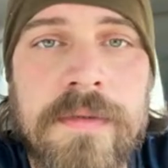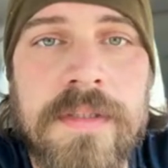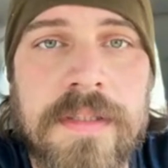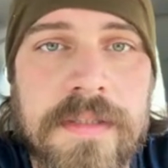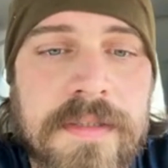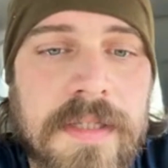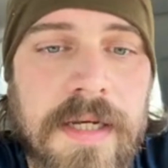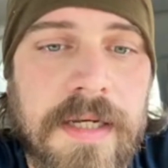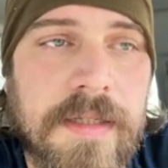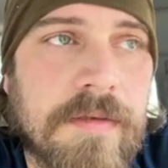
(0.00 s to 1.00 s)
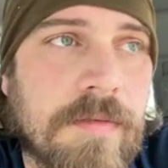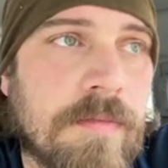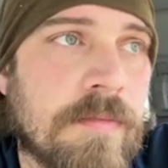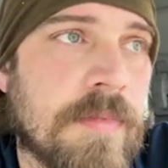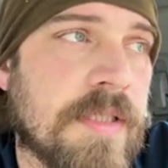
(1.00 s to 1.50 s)
to the side
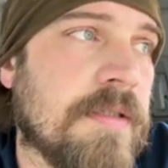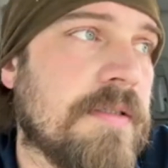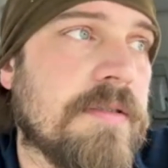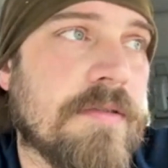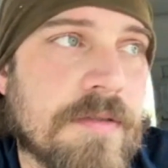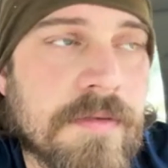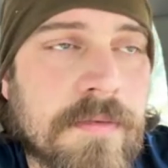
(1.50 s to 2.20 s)
because